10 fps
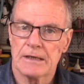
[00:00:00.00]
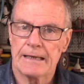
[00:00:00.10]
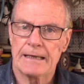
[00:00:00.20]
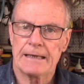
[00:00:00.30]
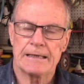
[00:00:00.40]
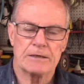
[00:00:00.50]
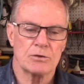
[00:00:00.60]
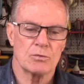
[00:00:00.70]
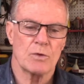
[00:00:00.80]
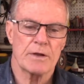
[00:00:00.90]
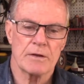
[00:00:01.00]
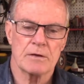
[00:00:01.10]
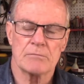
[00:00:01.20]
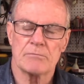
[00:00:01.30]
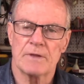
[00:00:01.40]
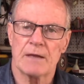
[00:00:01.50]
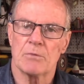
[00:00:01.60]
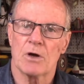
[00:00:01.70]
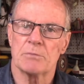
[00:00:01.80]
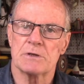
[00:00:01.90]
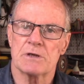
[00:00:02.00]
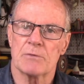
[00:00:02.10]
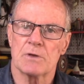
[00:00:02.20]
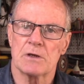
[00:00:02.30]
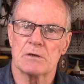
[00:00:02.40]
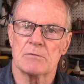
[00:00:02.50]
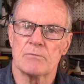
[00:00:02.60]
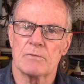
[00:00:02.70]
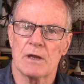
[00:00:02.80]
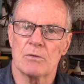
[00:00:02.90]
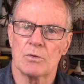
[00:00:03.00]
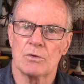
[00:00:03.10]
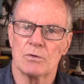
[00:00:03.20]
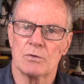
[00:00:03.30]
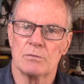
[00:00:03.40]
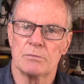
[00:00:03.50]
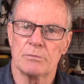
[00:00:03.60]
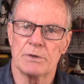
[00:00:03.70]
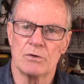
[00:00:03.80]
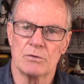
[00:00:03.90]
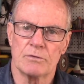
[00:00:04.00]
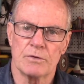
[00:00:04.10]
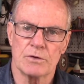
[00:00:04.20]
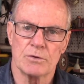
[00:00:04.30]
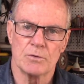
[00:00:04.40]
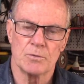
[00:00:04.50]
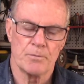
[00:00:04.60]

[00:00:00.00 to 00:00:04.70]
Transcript: and whether that might be something that will be good for you.